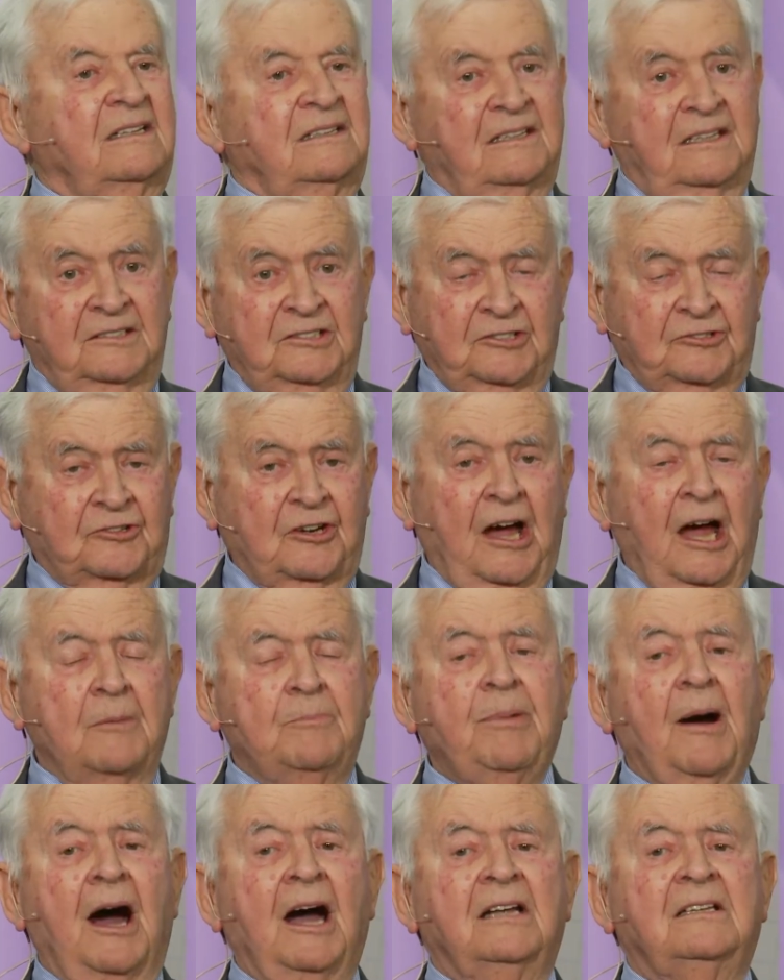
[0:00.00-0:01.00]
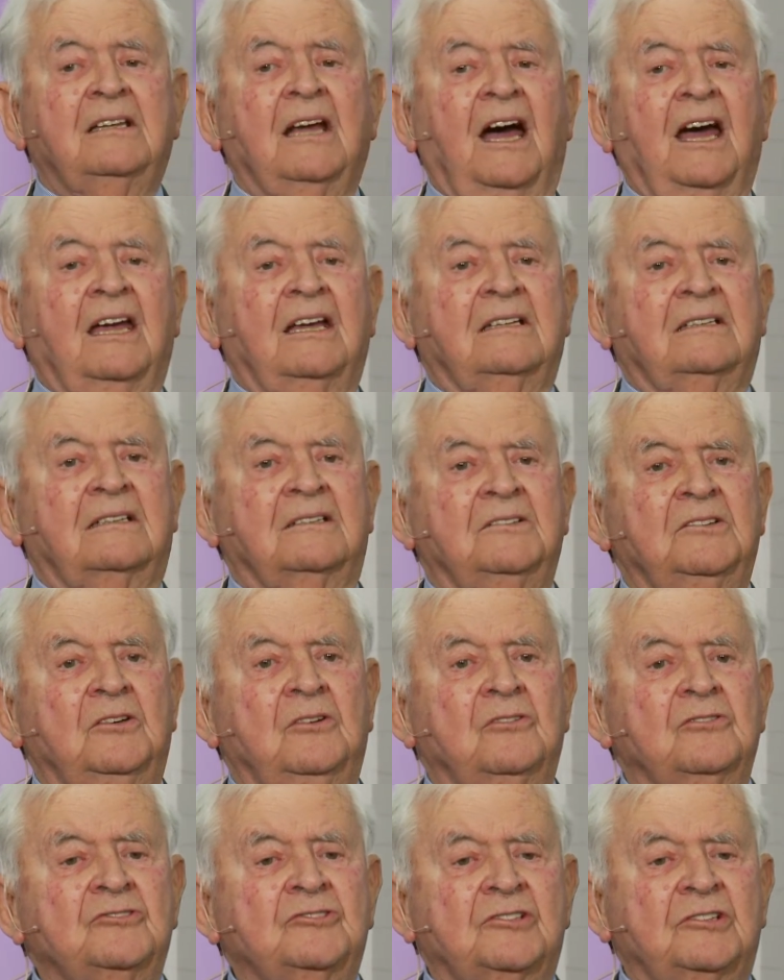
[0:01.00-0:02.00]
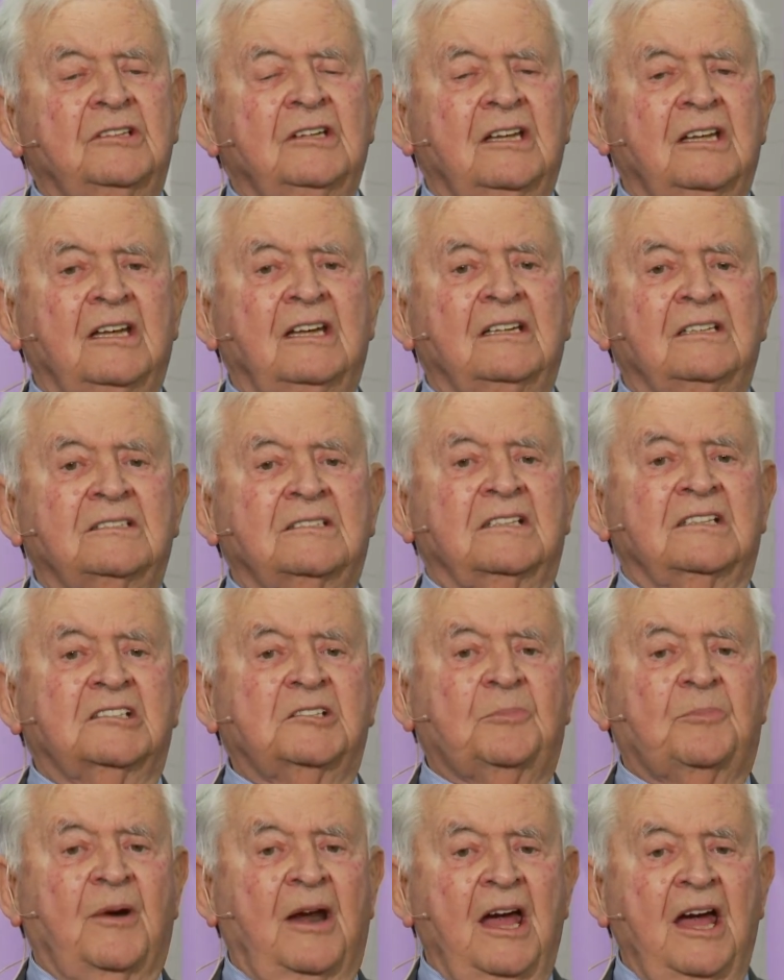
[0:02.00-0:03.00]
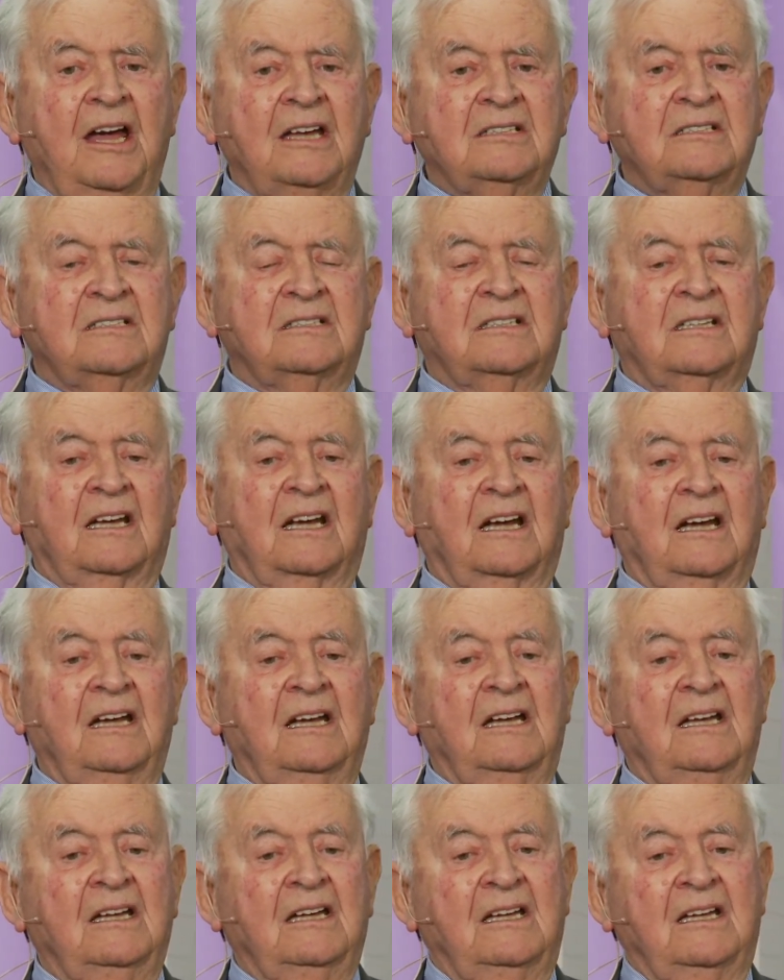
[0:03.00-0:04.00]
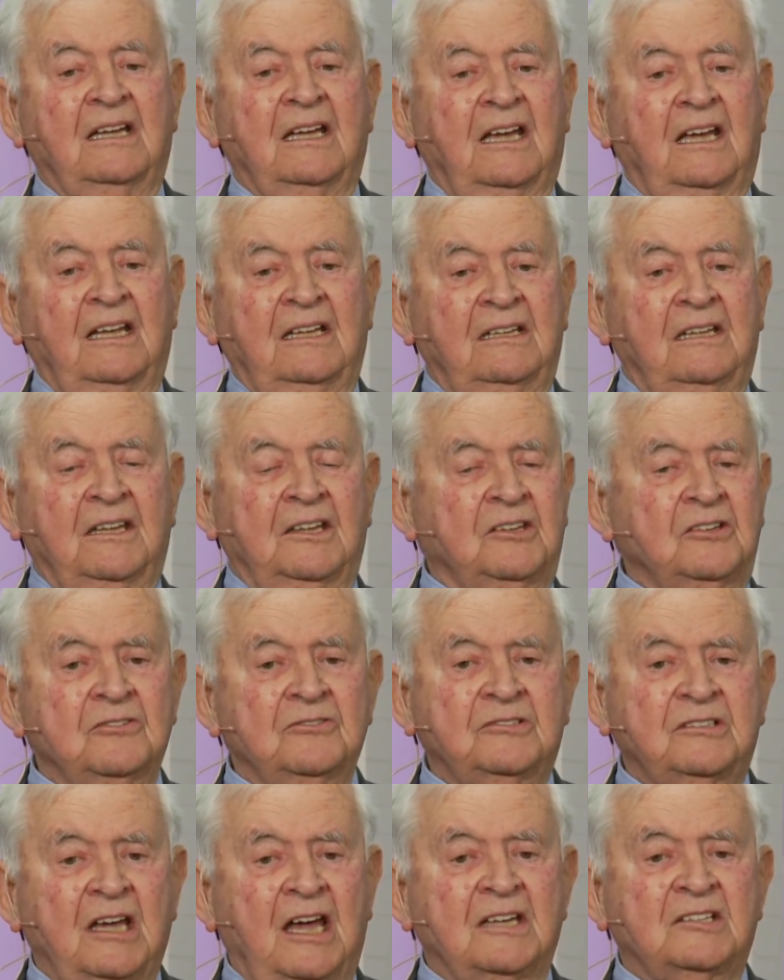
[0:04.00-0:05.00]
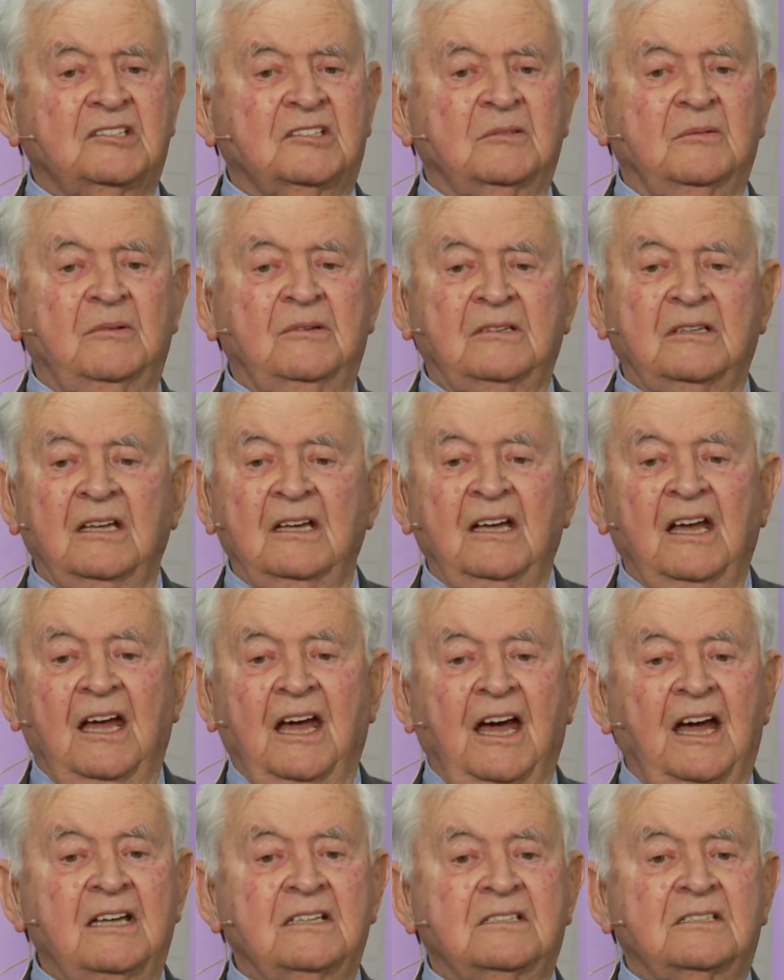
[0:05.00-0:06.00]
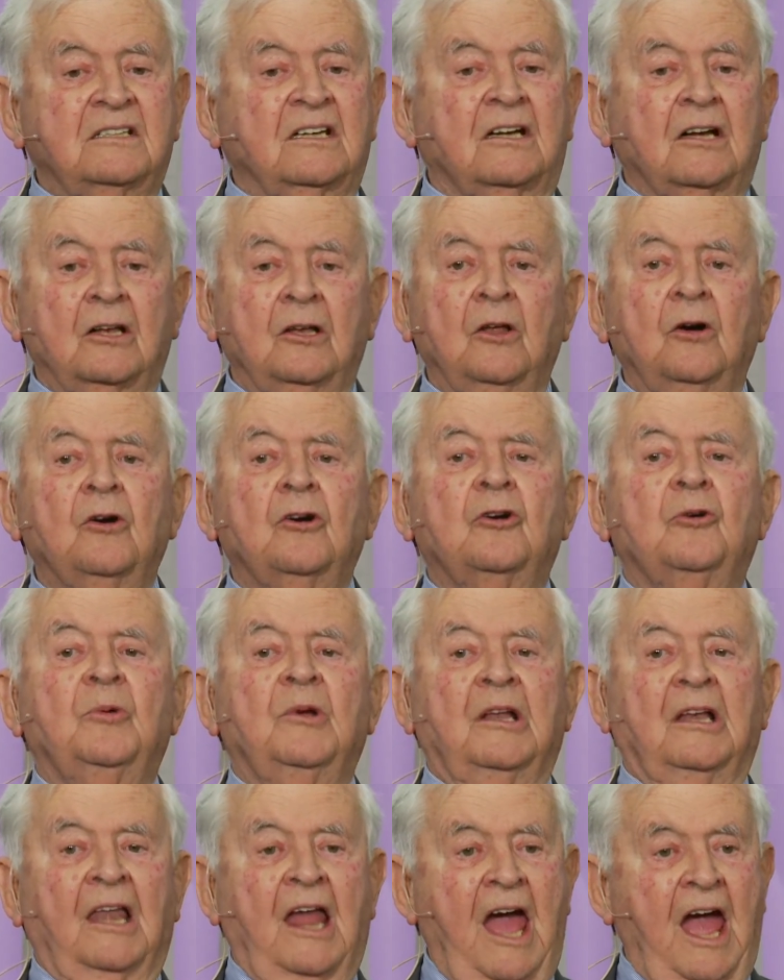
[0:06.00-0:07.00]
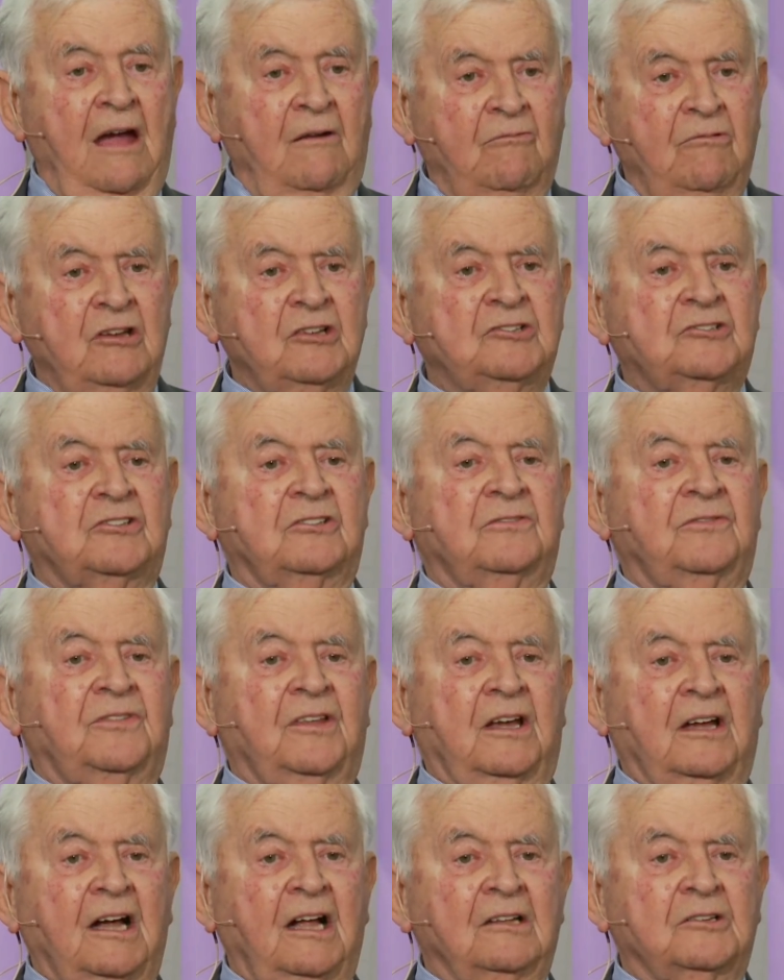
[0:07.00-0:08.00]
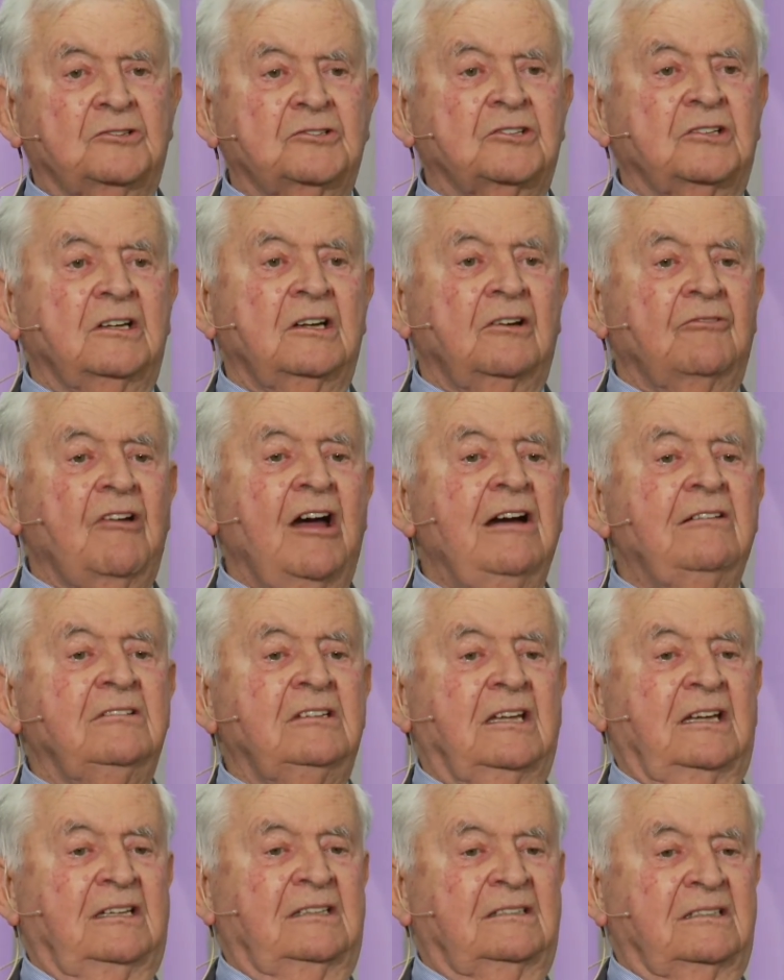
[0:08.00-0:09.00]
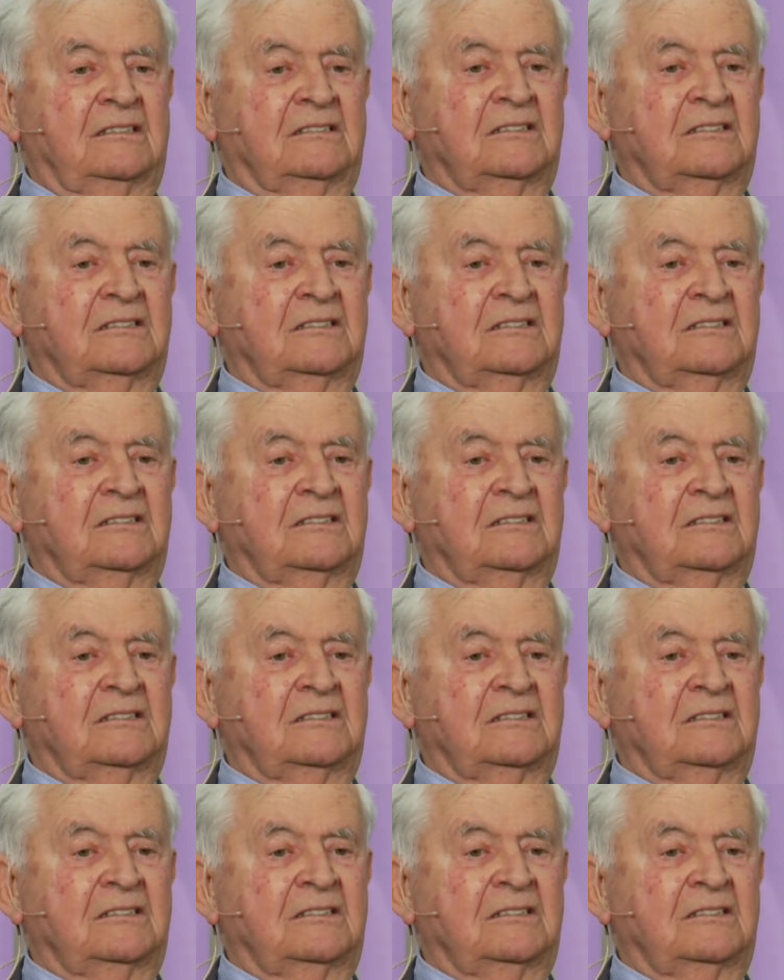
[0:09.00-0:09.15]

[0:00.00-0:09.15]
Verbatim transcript: This tripartite notion is expressed uh, in the New Testament as the colloquial language of the culture around it.